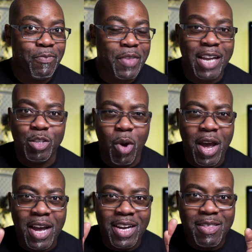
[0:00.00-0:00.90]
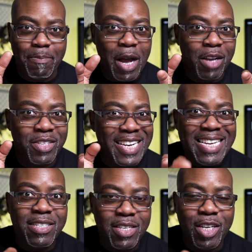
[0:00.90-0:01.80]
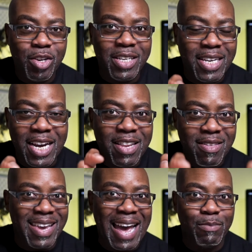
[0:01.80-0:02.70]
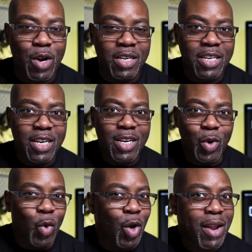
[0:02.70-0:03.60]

It's where the person isn't looking at the camera or